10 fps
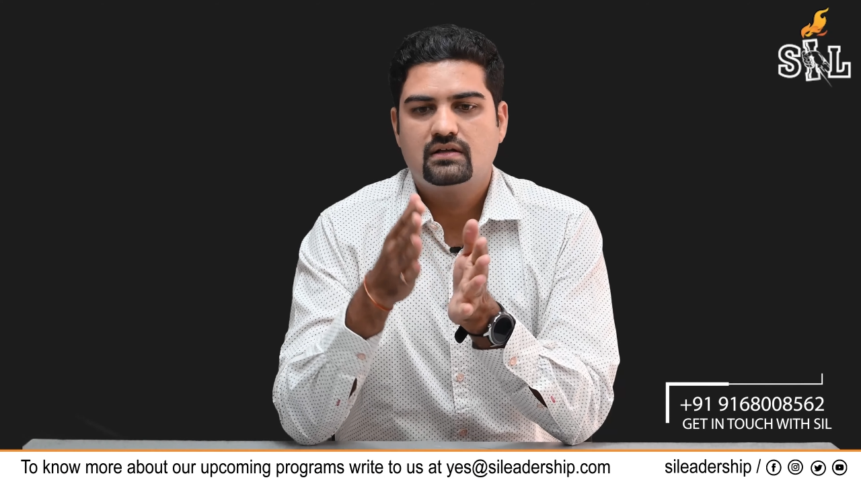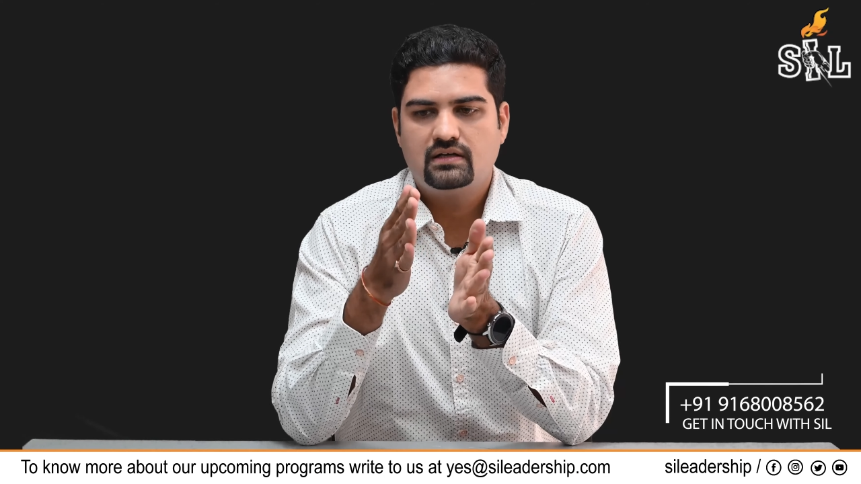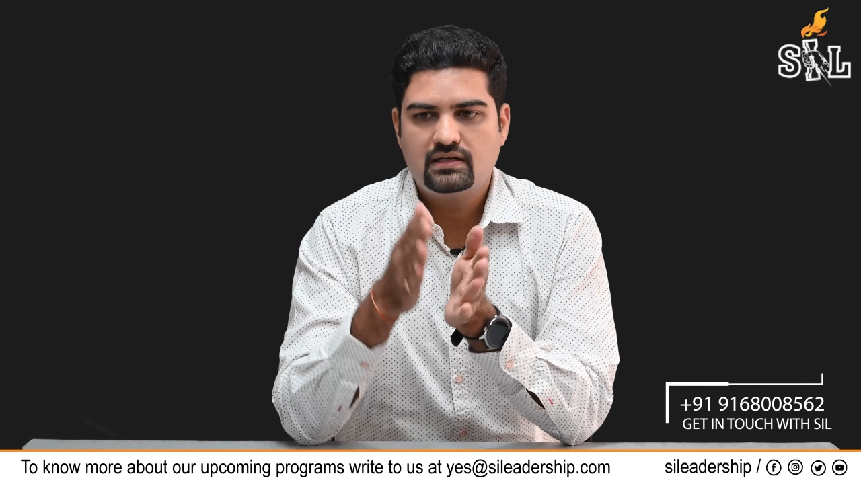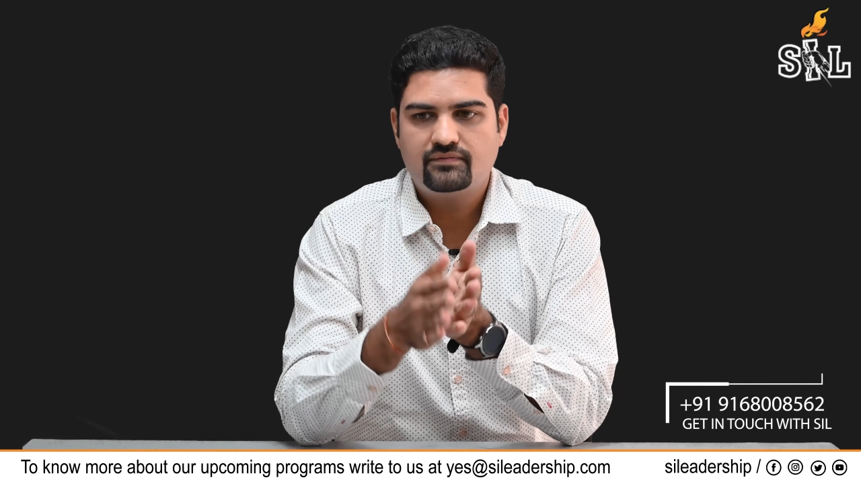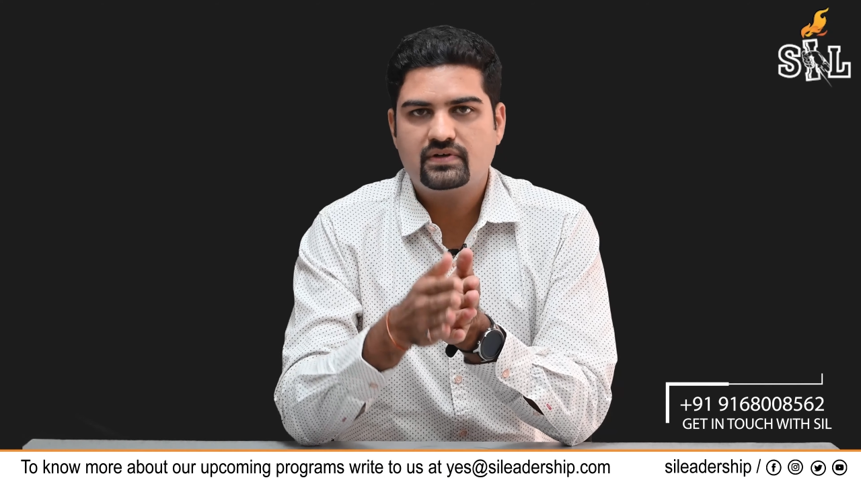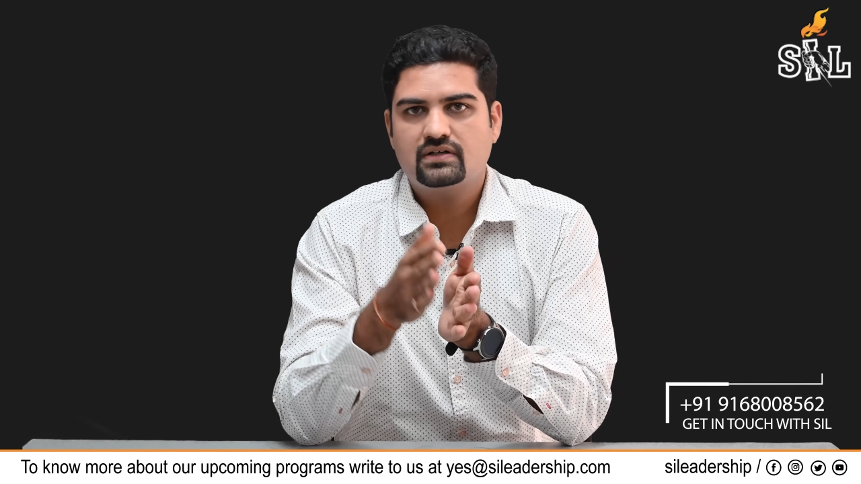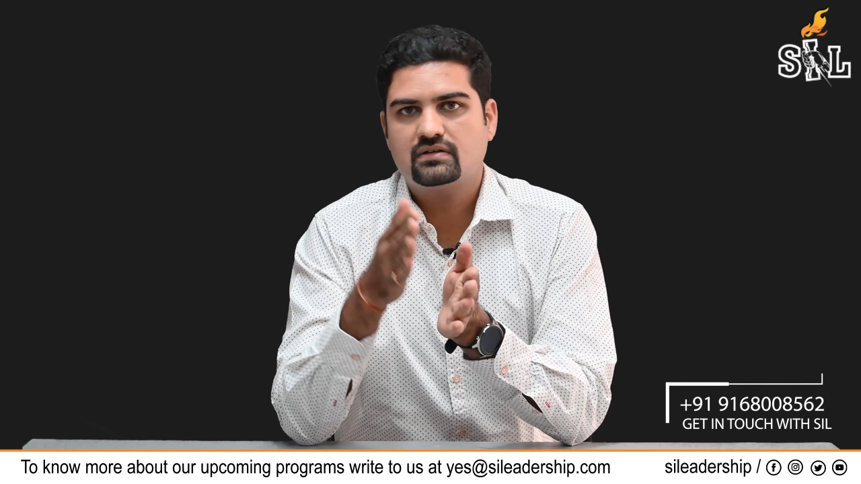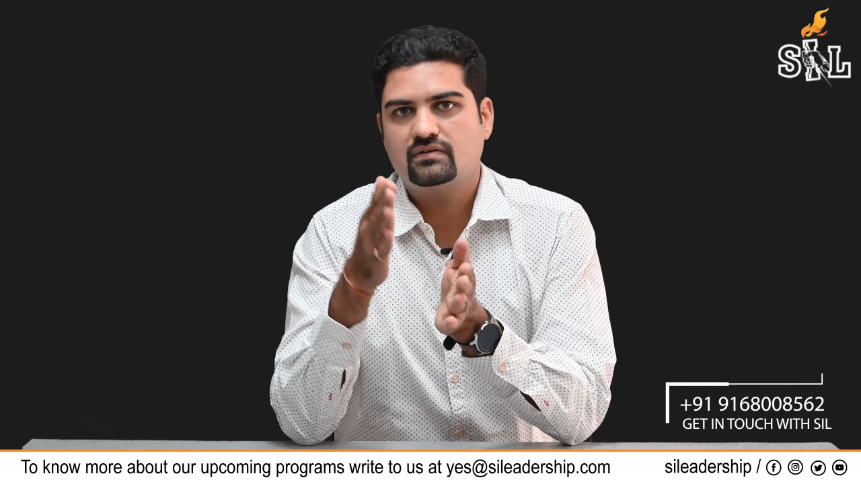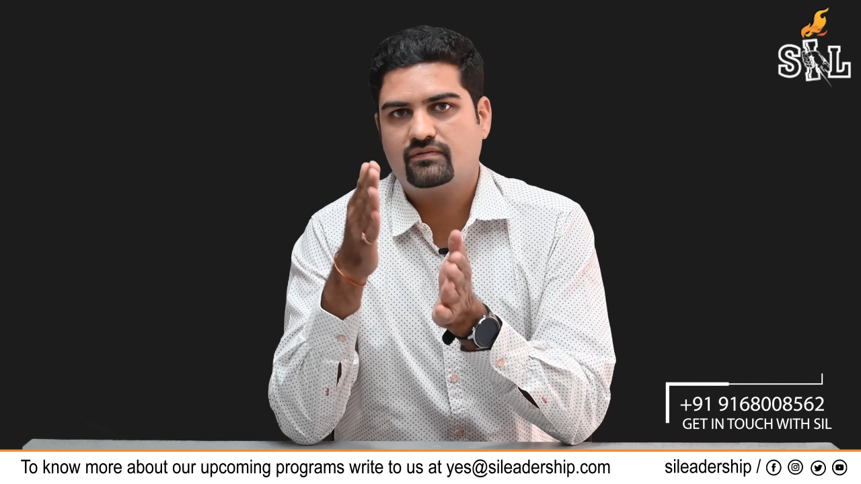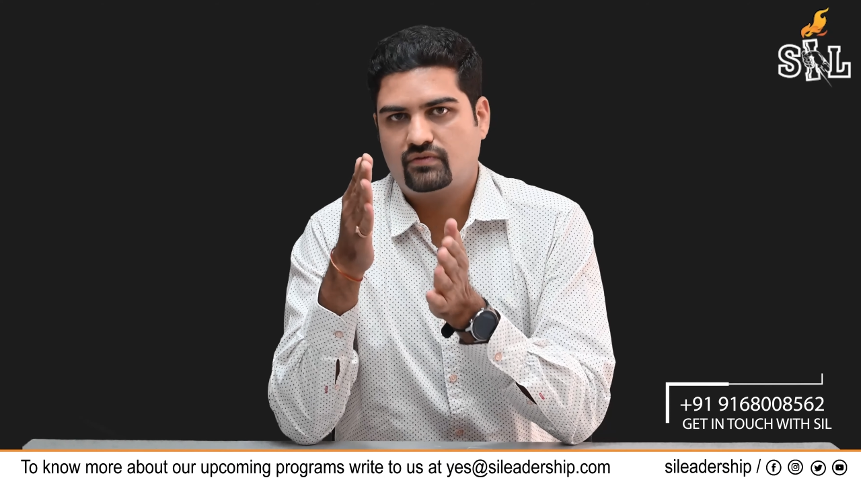lift it
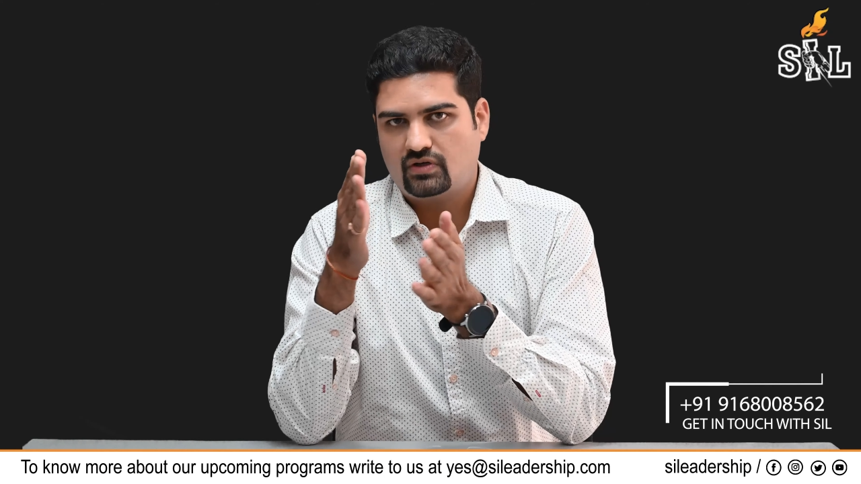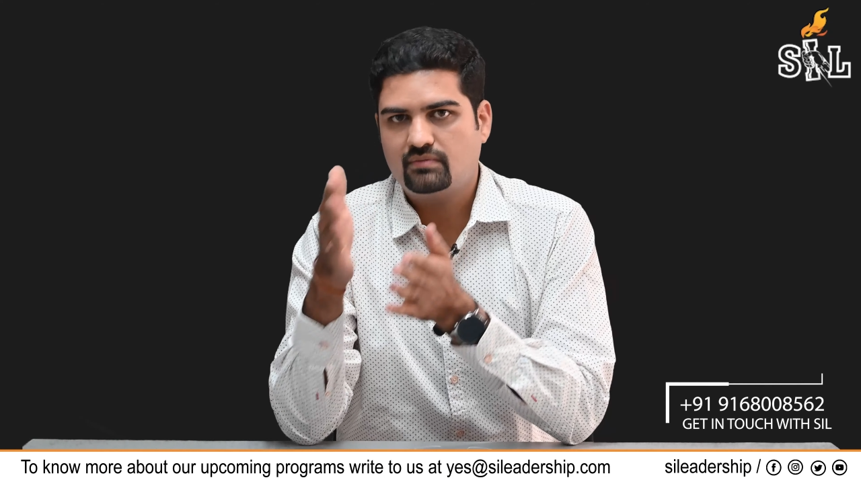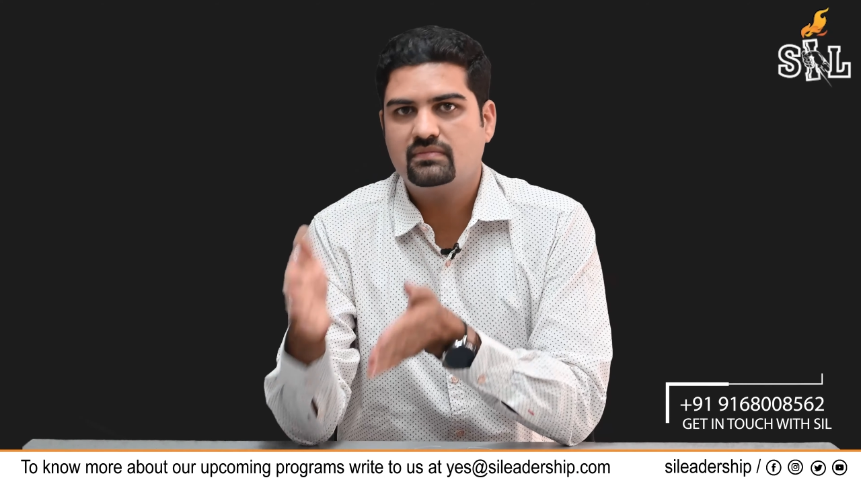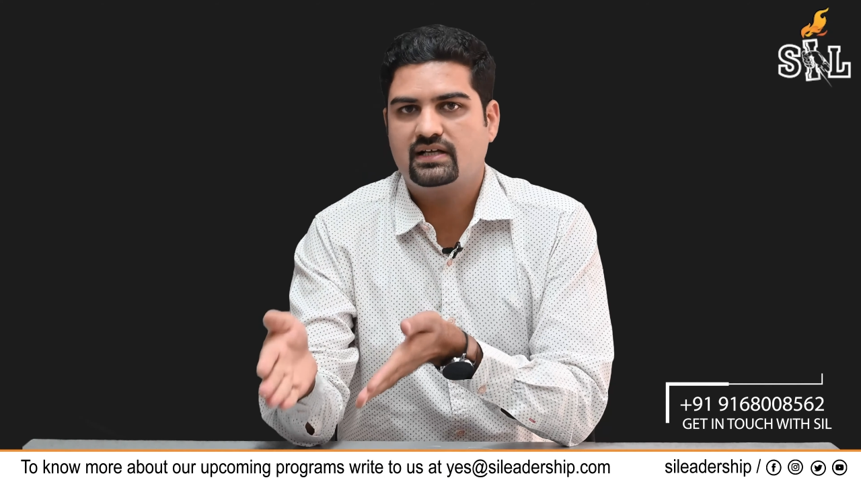from